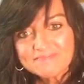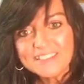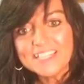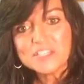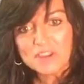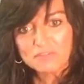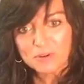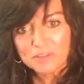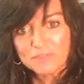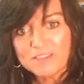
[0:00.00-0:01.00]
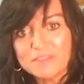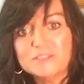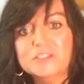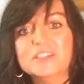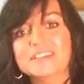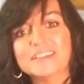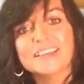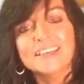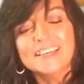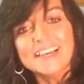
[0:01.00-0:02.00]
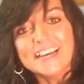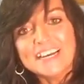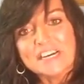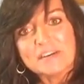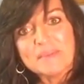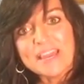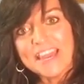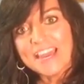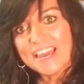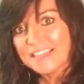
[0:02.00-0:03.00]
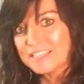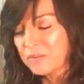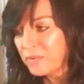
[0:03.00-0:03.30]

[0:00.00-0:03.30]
That's right, 45 years young. And